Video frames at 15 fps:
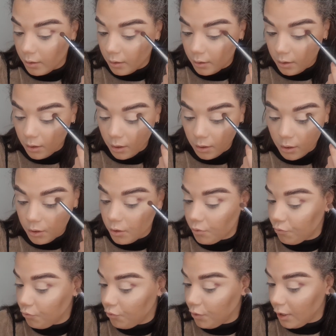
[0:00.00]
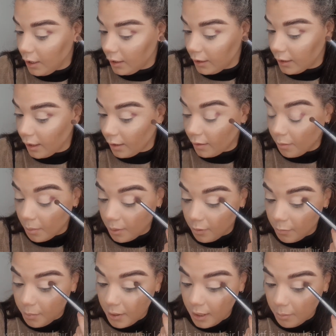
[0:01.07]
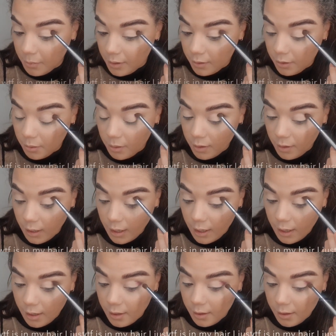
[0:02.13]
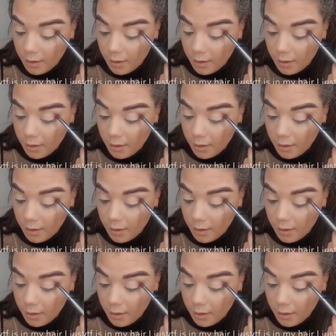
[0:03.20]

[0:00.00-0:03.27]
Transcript: Got a really nice amount of pigment to it there.